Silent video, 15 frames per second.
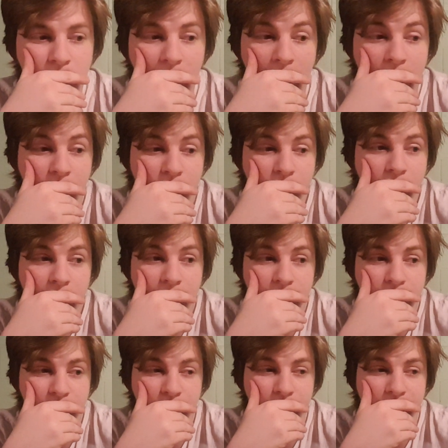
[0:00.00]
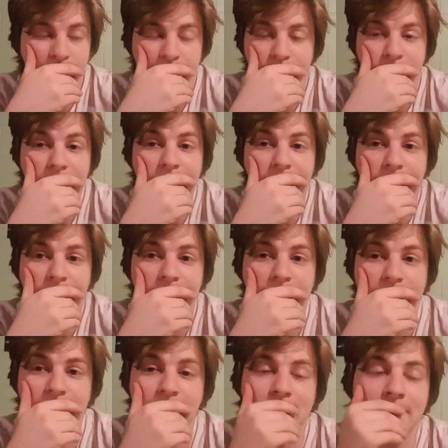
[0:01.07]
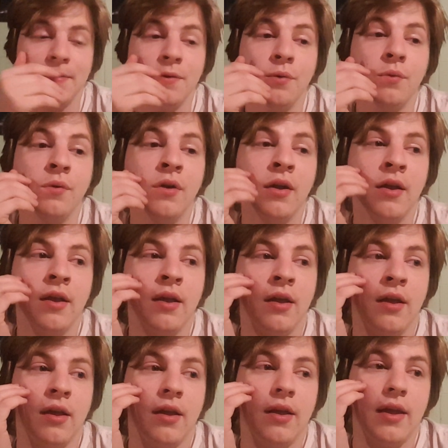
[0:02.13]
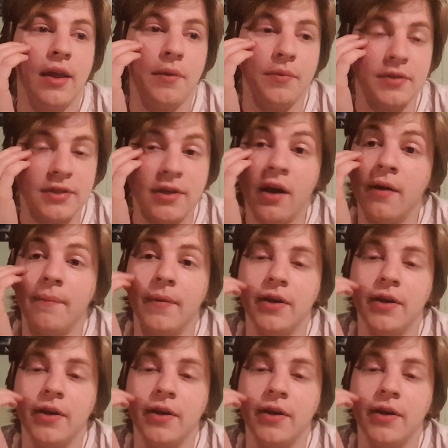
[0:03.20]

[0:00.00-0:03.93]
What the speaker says: I regretted doing it immediately because I knew it was dumb.